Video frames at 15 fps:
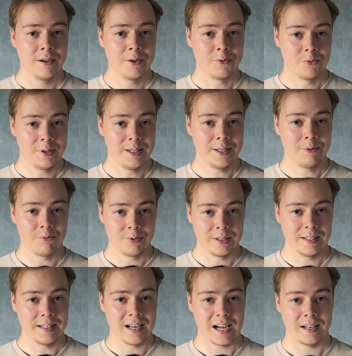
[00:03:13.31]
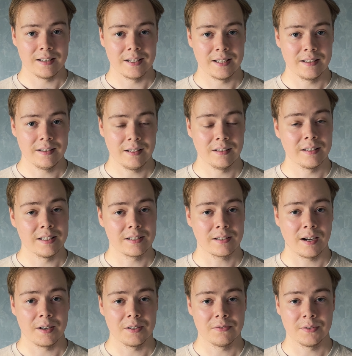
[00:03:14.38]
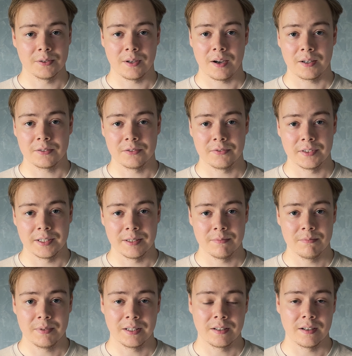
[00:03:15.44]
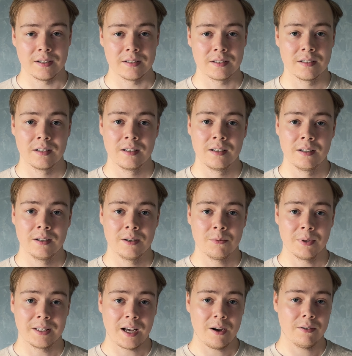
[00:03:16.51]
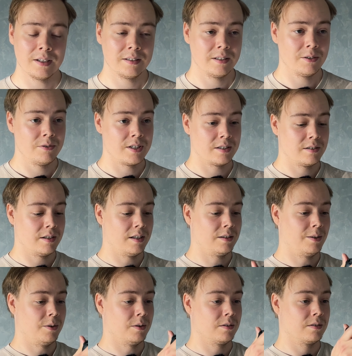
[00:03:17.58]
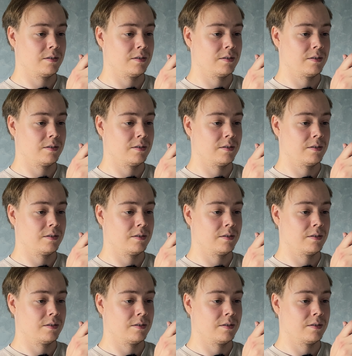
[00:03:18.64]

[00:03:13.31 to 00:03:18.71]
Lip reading: really handy in this kind of photography, because without it you just need to